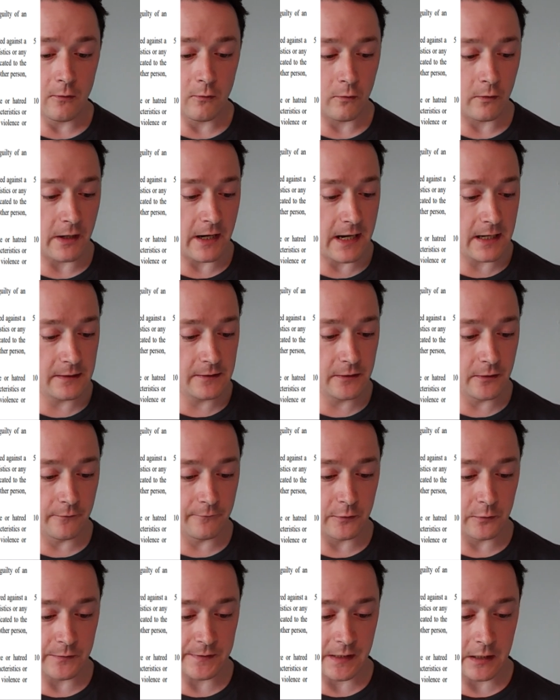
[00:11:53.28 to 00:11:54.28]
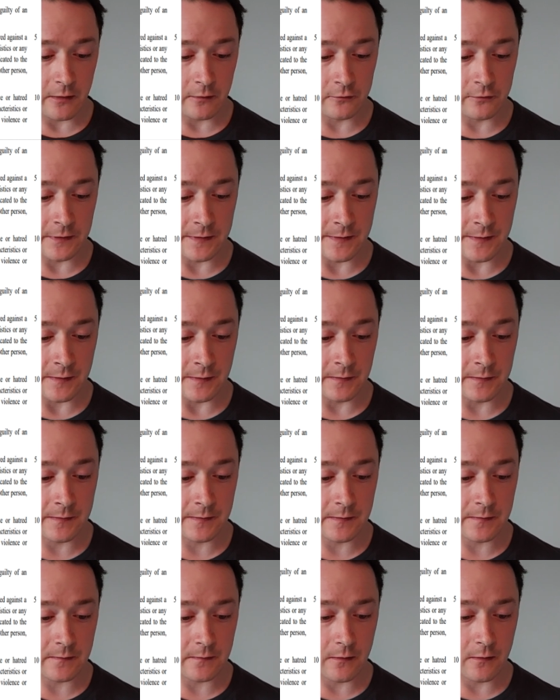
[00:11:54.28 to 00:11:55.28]
or any of those
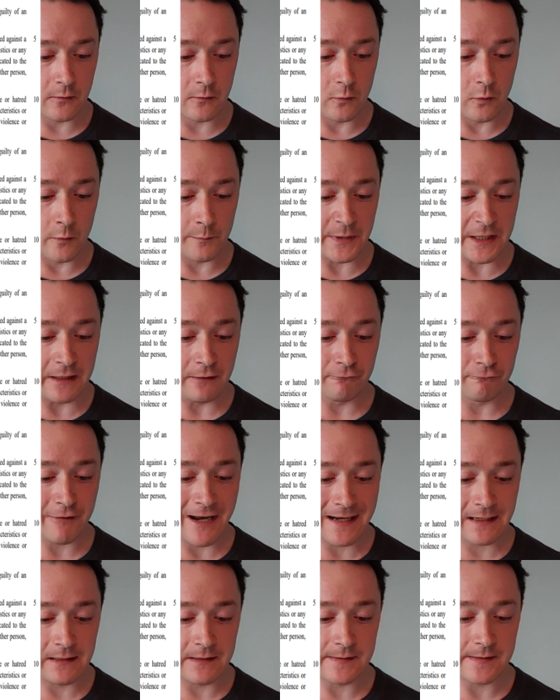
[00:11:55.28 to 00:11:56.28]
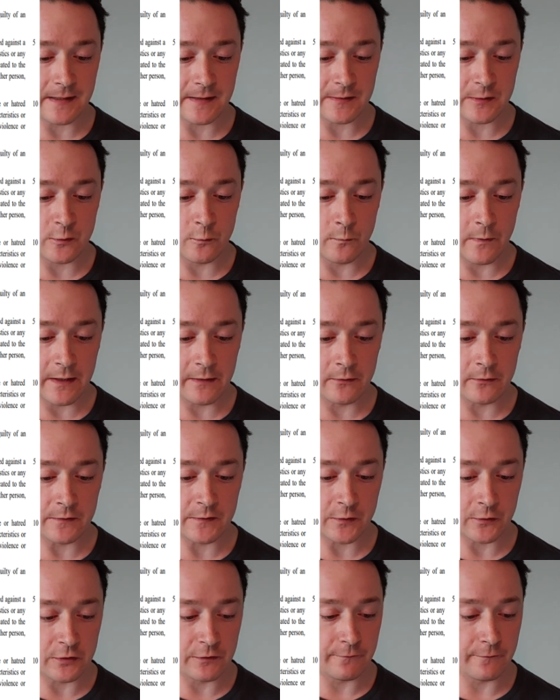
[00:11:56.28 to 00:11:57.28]
characteristics, or being reckless as to whether
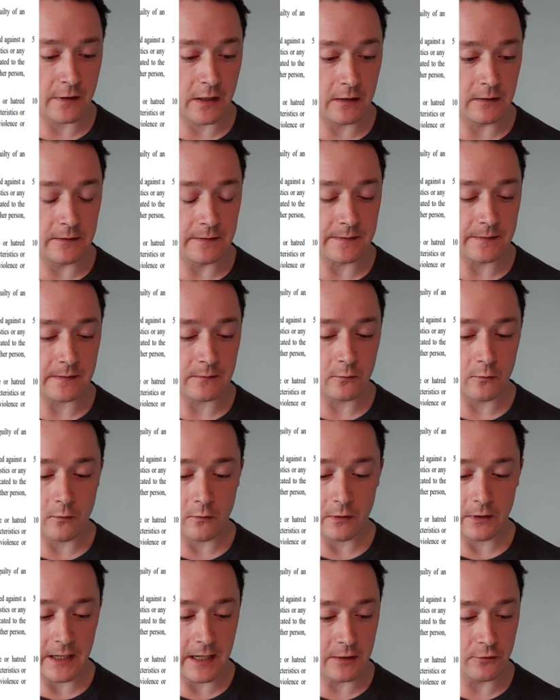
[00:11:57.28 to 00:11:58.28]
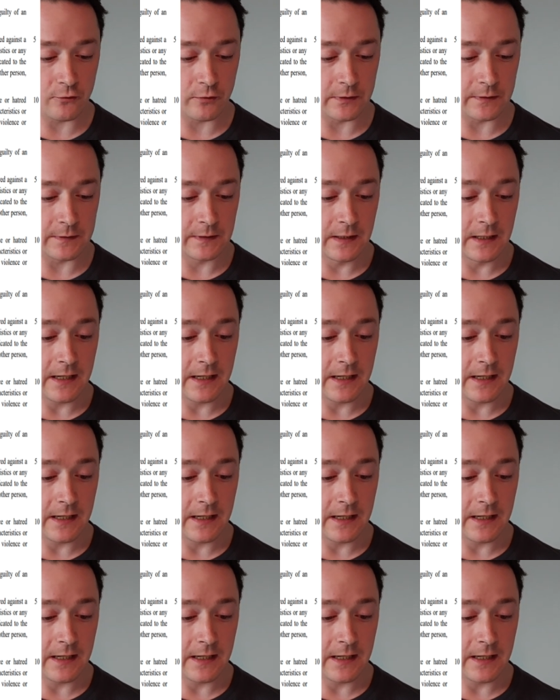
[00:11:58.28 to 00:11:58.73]
such violence or hatred